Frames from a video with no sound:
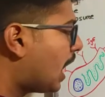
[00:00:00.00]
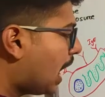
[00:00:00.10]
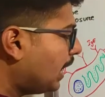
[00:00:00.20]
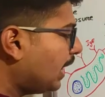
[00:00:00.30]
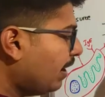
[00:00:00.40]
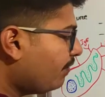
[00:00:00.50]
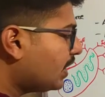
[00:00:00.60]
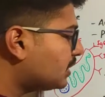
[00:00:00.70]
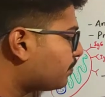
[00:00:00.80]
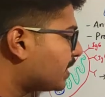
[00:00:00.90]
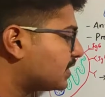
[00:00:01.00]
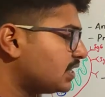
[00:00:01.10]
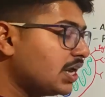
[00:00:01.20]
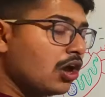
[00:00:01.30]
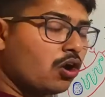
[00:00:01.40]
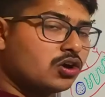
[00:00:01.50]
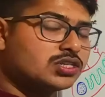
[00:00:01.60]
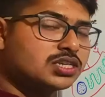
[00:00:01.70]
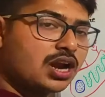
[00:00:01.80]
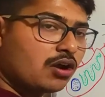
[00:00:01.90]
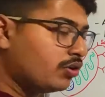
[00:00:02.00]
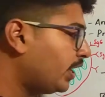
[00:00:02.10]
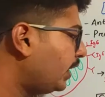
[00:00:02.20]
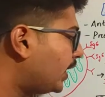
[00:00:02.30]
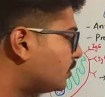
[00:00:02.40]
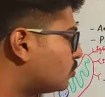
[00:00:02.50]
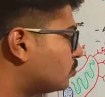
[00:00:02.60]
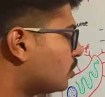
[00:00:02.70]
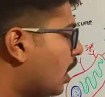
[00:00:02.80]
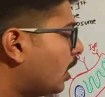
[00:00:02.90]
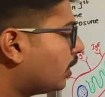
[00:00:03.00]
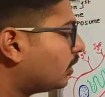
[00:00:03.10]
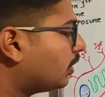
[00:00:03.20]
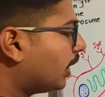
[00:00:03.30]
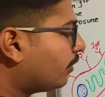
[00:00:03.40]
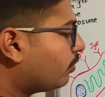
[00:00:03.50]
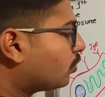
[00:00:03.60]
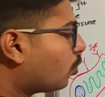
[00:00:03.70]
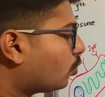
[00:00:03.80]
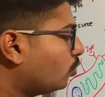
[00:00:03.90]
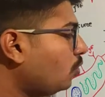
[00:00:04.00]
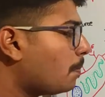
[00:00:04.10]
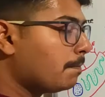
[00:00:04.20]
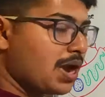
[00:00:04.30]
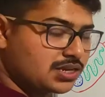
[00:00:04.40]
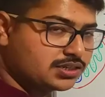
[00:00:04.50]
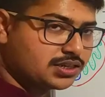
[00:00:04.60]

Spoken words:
and if it is present or surrounding tissues, it will go to mast